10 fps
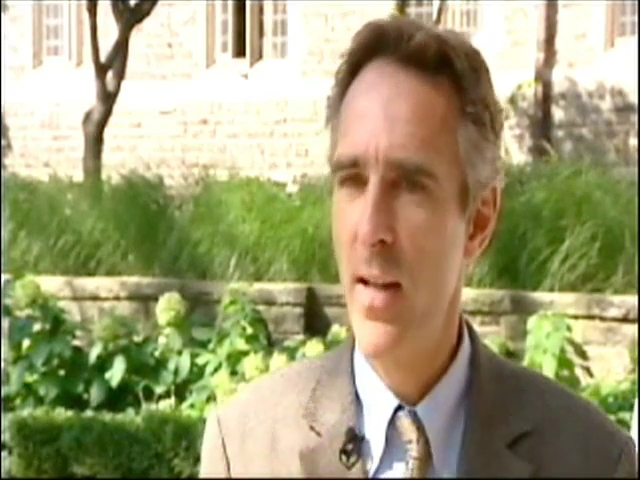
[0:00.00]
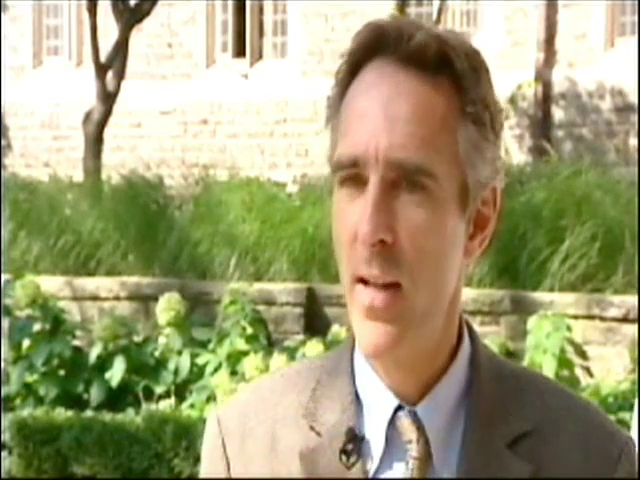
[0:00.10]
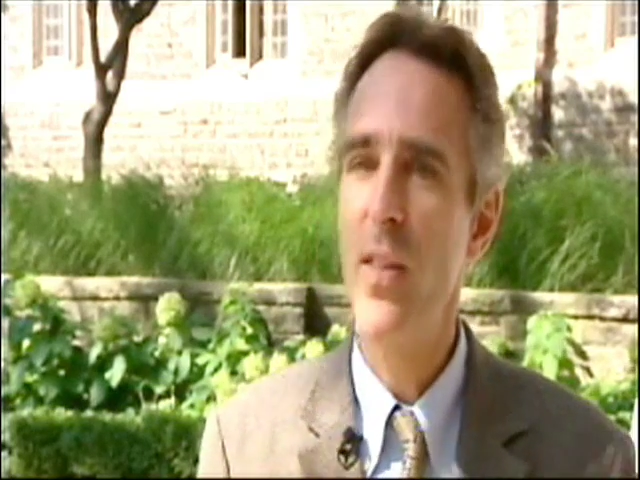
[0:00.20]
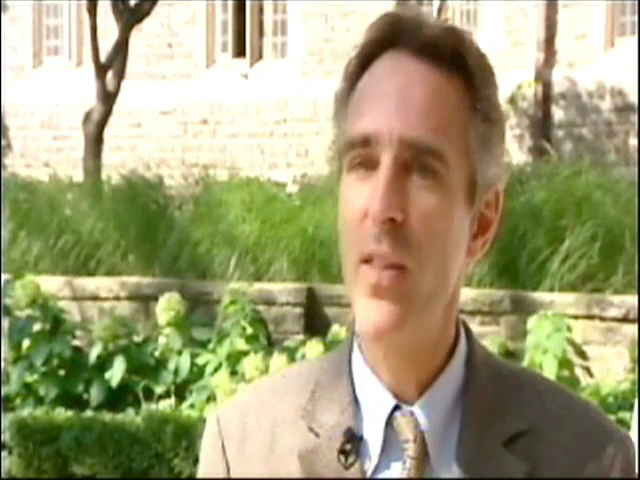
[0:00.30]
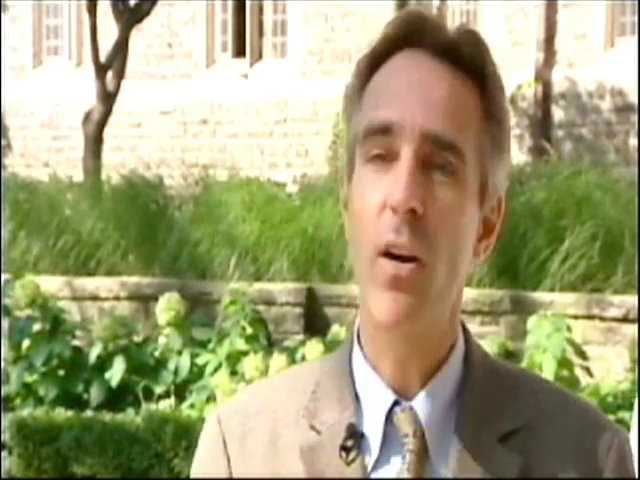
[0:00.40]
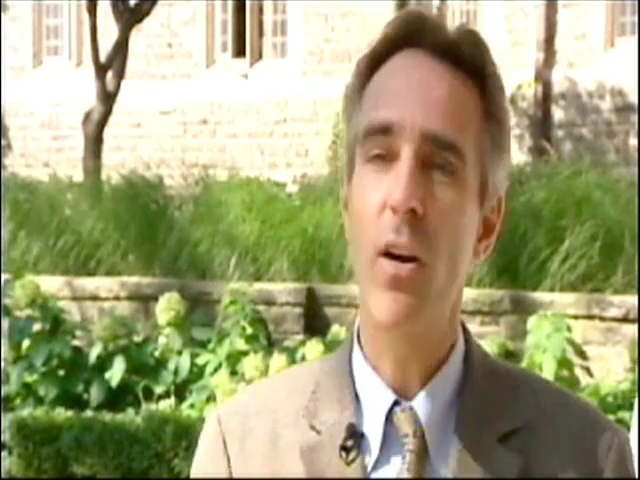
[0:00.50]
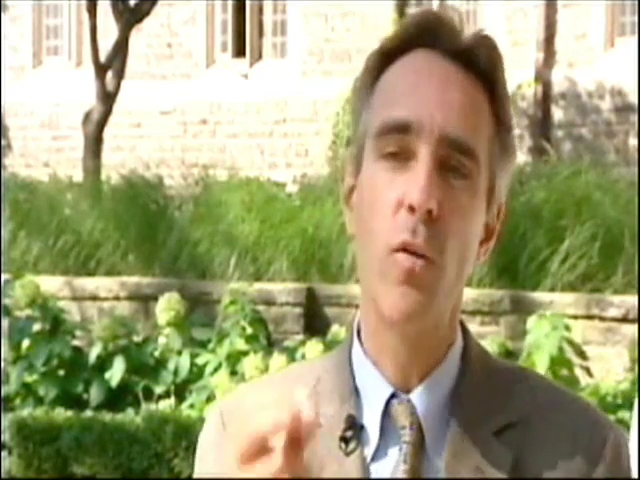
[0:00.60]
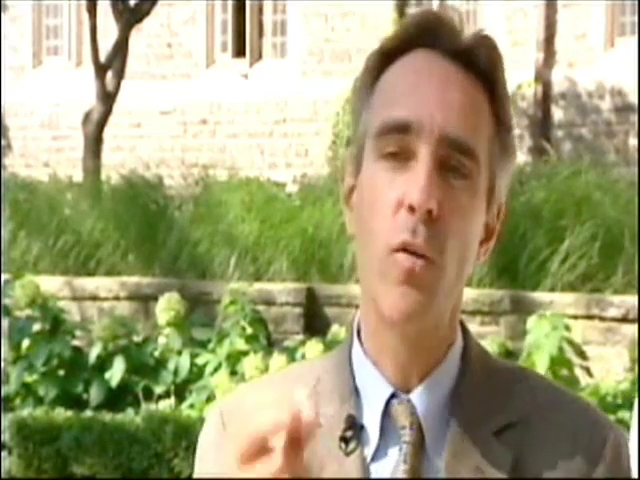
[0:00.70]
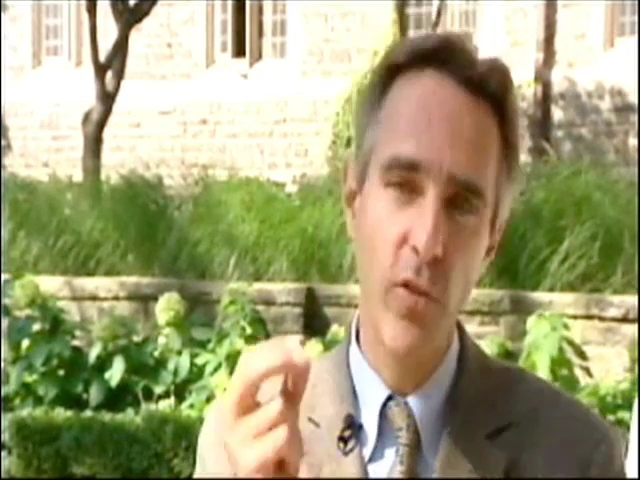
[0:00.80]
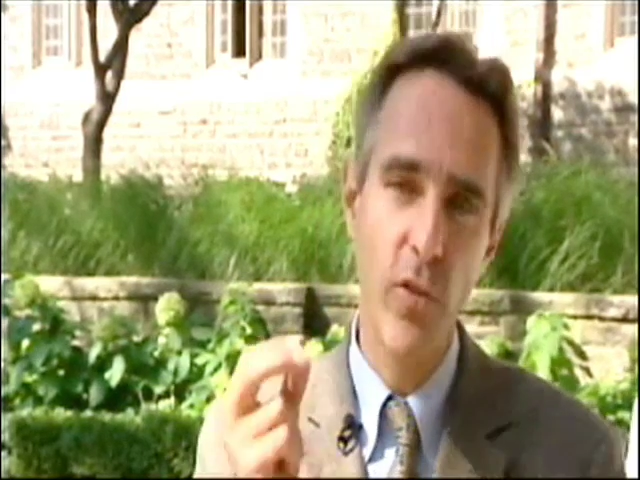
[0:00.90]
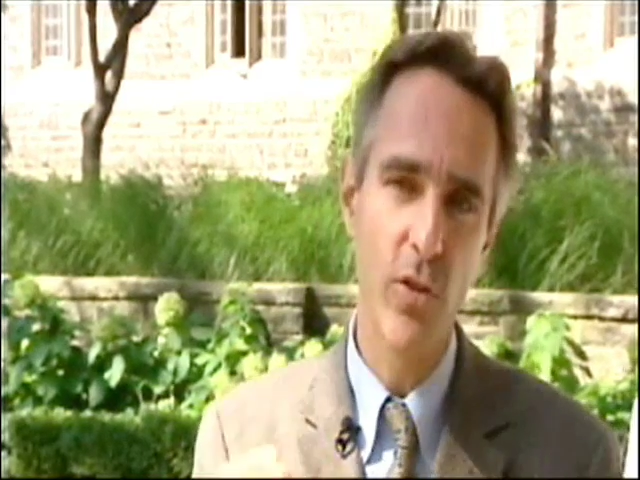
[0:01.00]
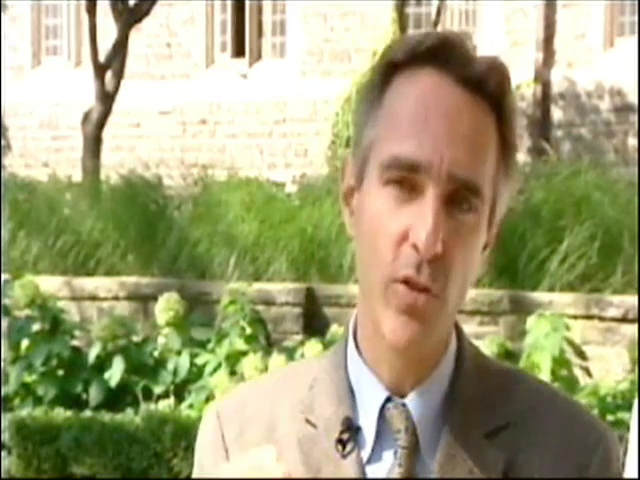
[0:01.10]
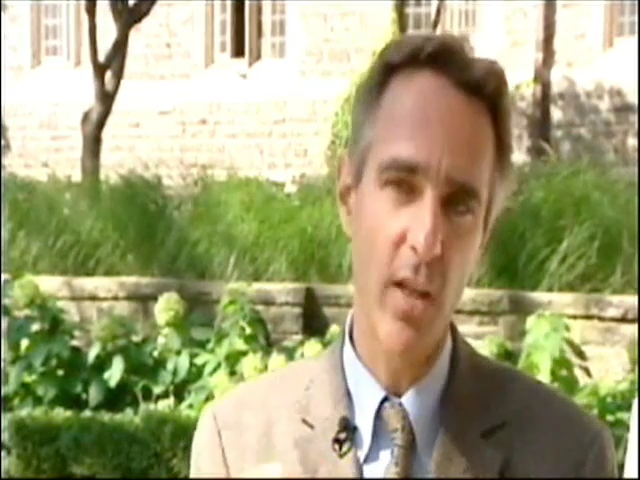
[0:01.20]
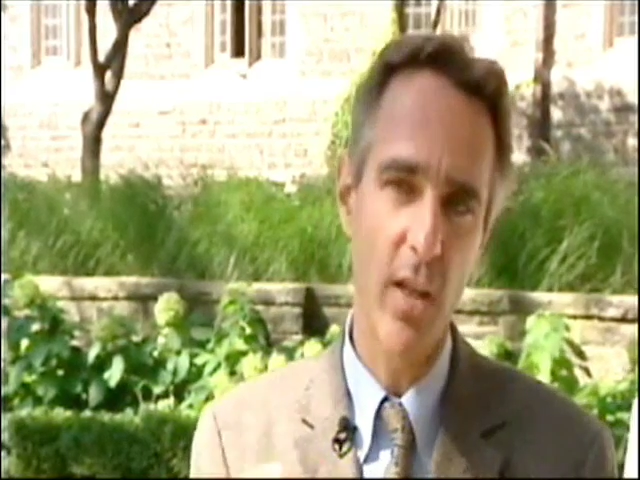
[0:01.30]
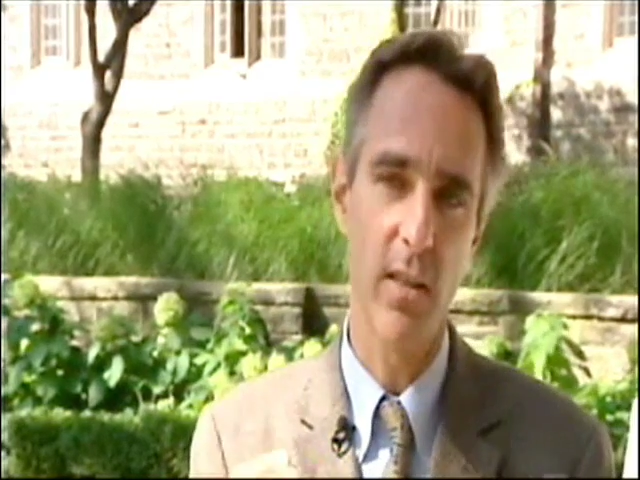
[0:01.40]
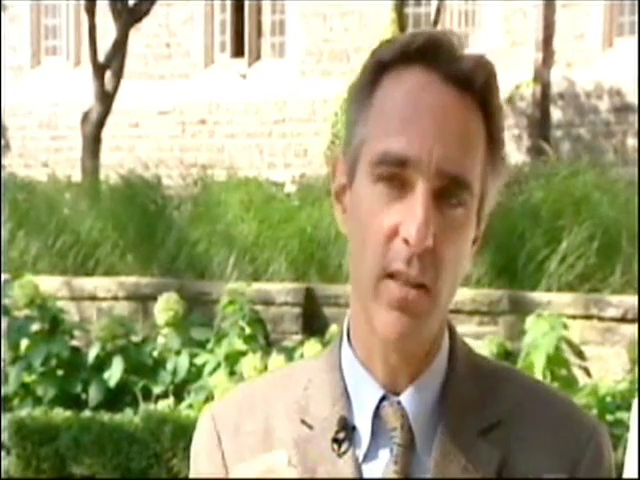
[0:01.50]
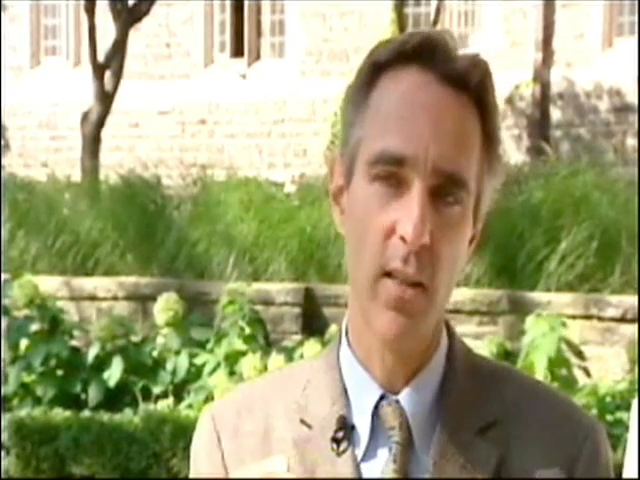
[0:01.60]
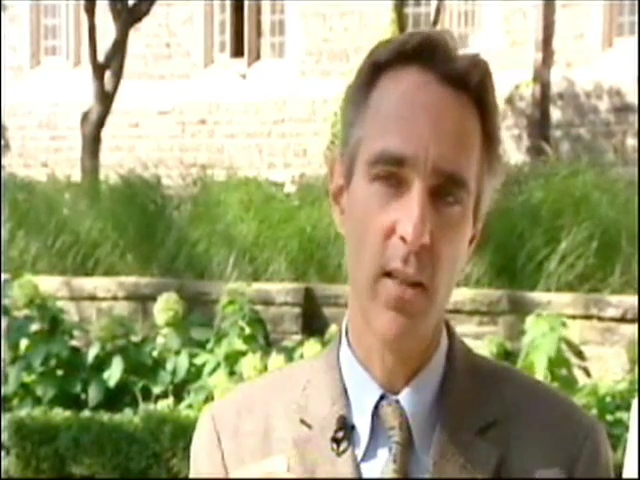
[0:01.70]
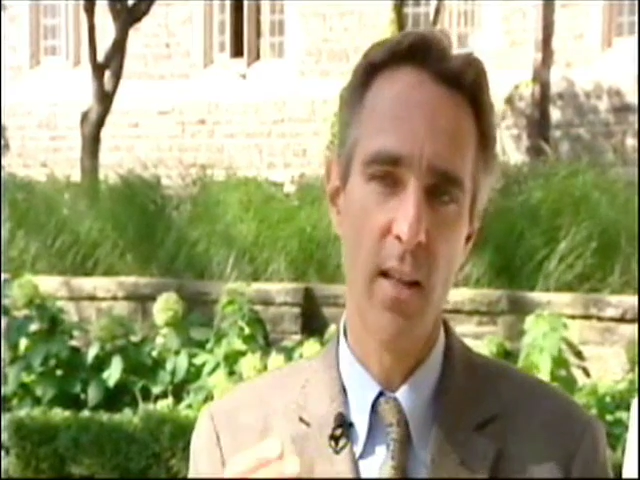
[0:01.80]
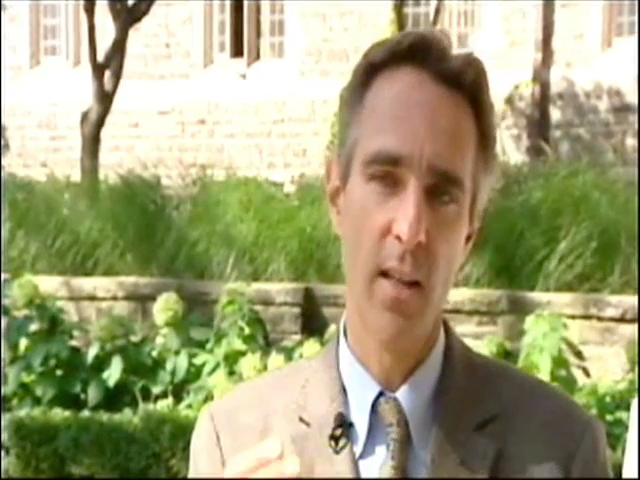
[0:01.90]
Then there are a few studies